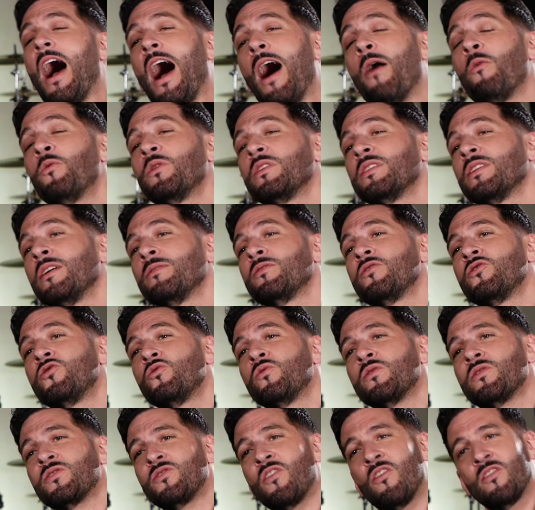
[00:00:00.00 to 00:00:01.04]
I would love to
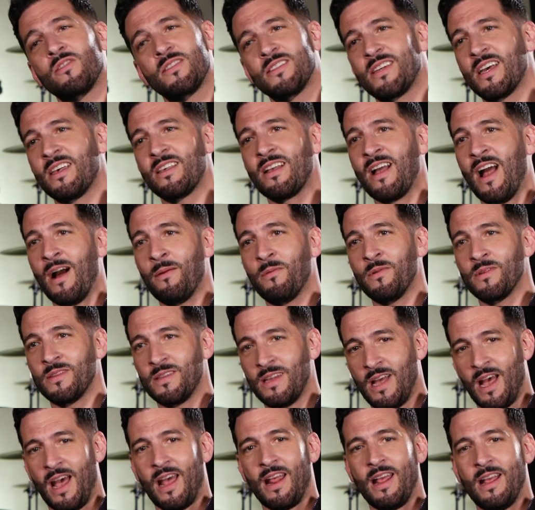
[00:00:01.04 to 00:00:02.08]
do a song together. How about
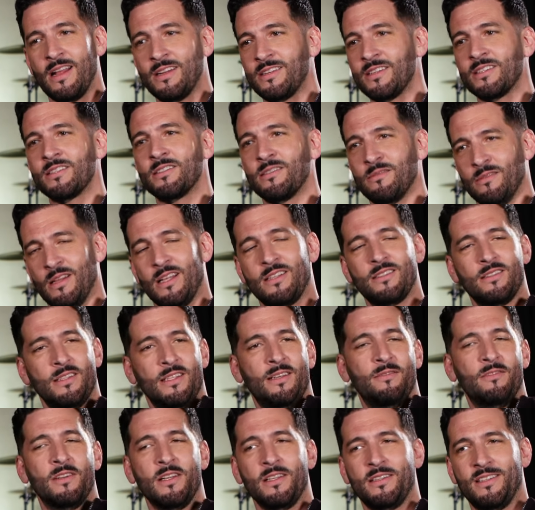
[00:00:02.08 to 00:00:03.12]
that? And just yeah. let's
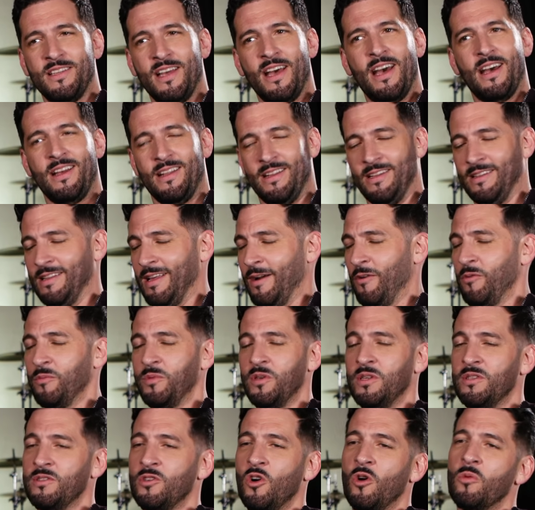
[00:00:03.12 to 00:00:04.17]
leave it at that. And that would
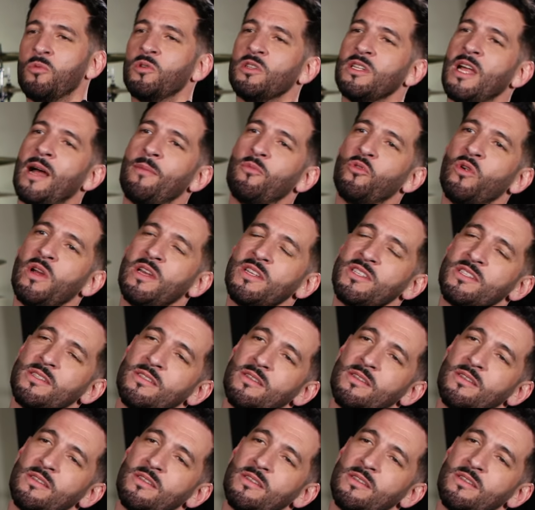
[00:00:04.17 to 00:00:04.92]
be a yeah. dope collaboration.